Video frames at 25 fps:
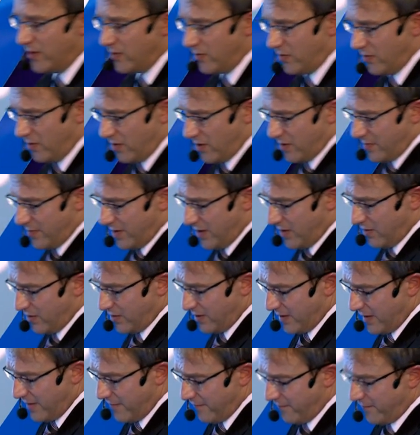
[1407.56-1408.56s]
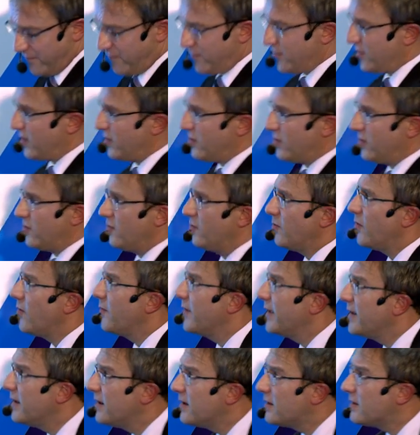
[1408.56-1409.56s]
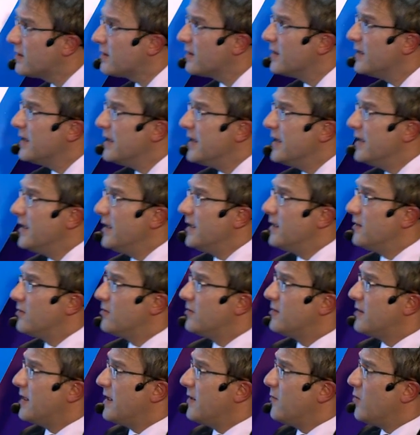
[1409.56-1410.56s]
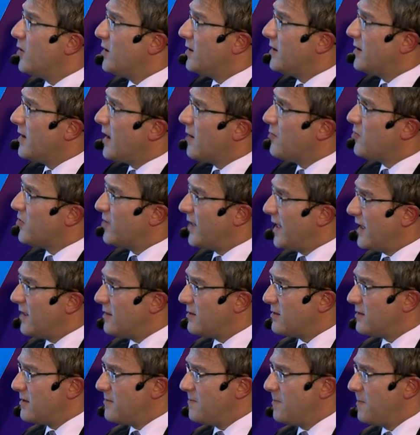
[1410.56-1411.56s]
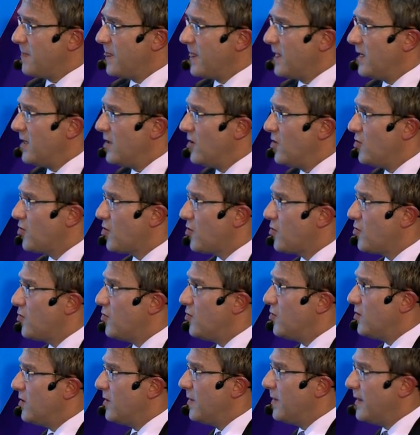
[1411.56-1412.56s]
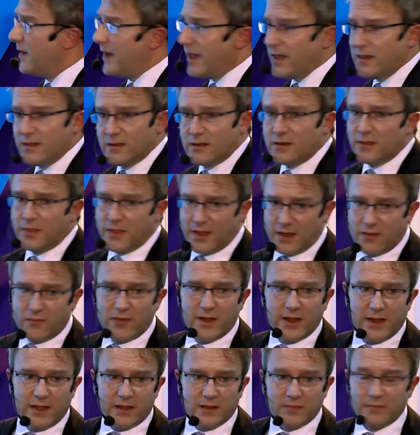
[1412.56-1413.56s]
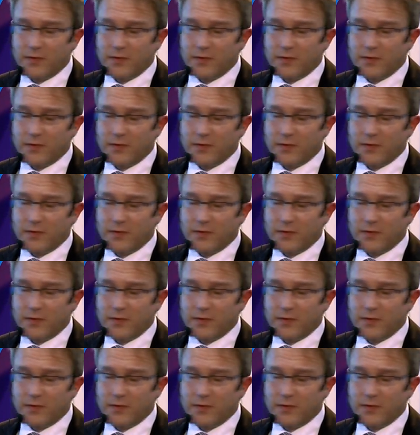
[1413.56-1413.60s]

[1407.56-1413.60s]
to talk about, I have just 2 more minutes, is to say what comes next. So the next thing really is